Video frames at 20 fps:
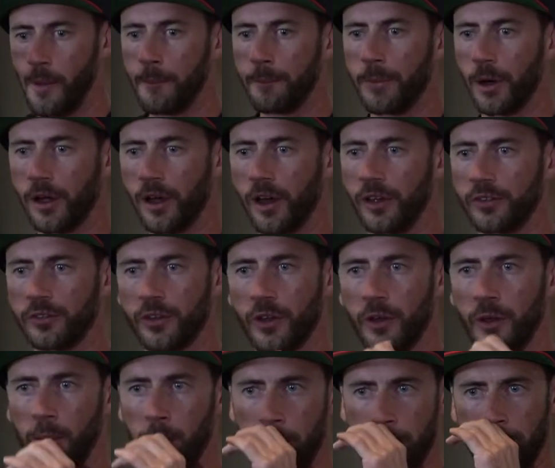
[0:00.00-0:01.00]
Because
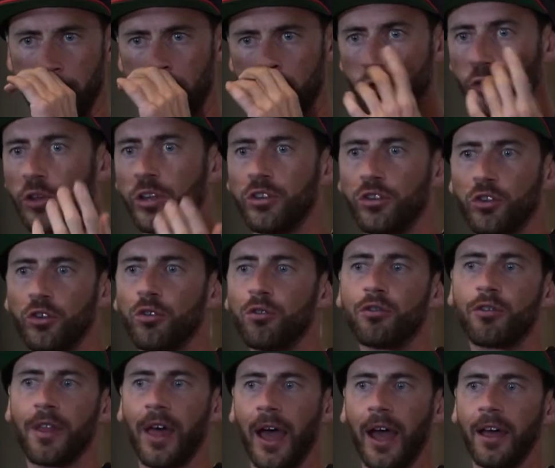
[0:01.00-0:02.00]
you can
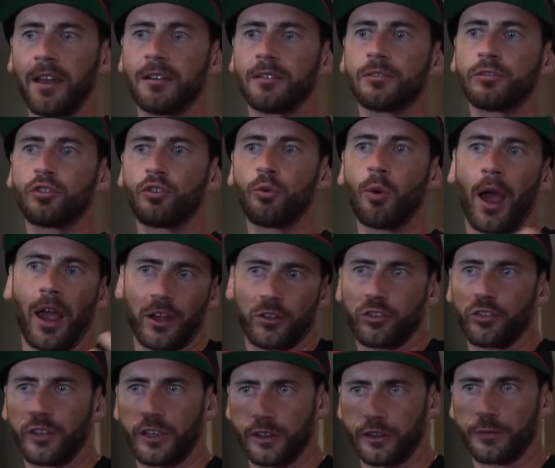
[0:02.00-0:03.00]
use that to
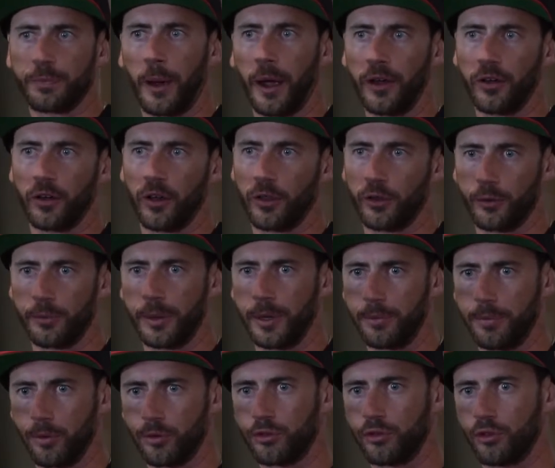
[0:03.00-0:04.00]
actually inspire other
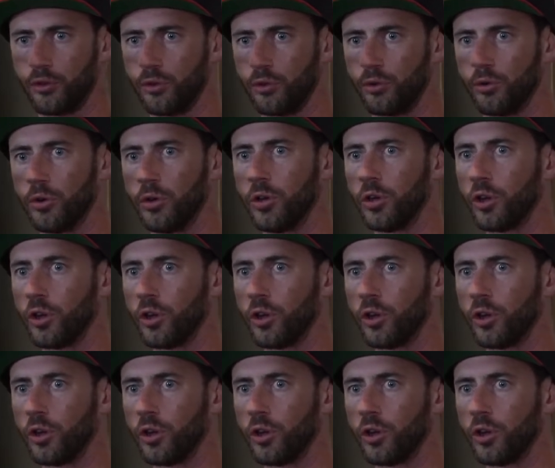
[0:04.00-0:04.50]
people to